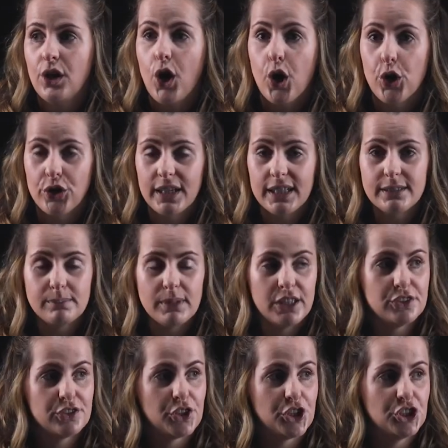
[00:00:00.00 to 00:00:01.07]
odor
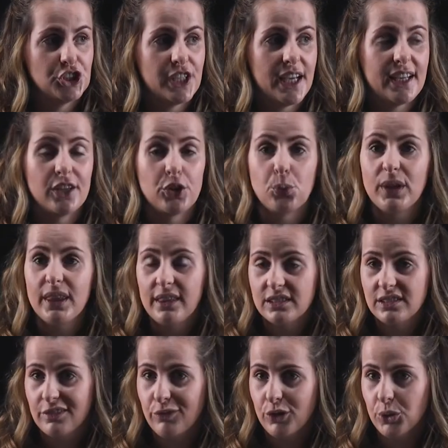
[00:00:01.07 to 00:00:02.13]
associated with
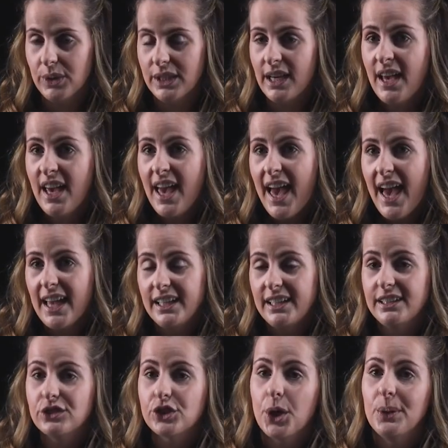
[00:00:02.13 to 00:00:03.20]
this fluid, and it
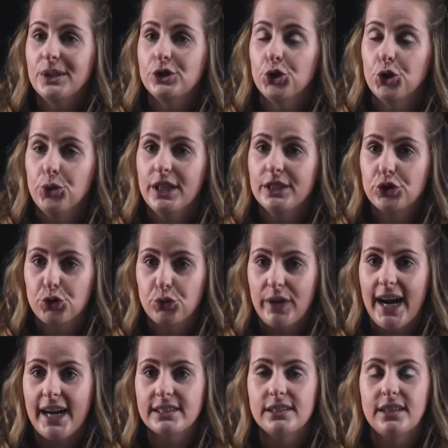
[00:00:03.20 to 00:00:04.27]
is going to
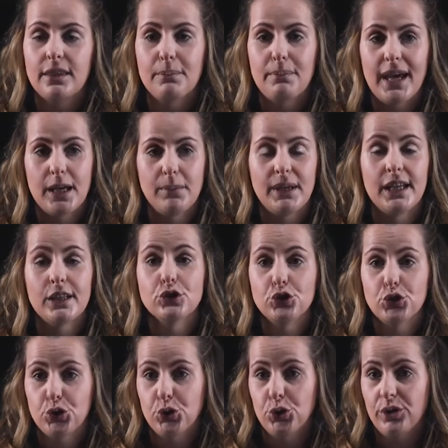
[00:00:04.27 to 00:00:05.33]
attract the baby
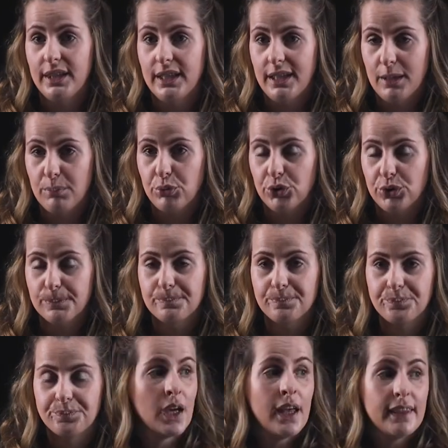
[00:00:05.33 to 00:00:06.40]
to the nipple.
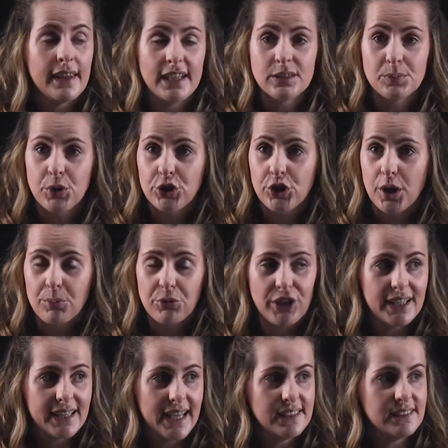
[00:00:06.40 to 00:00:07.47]
These
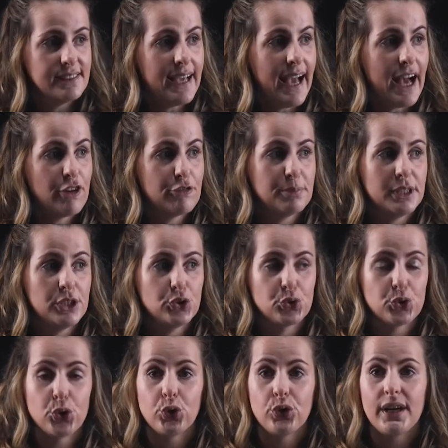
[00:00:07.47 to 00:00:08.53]
Montgomery glands have been
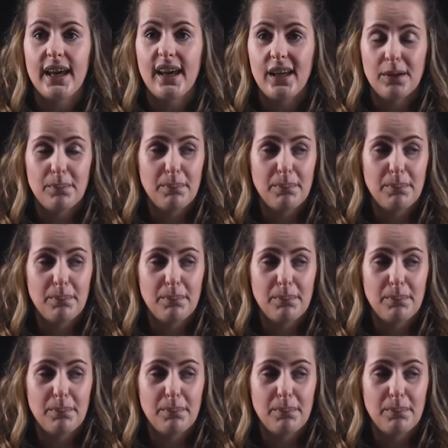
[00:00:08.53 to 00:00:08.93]
drawn in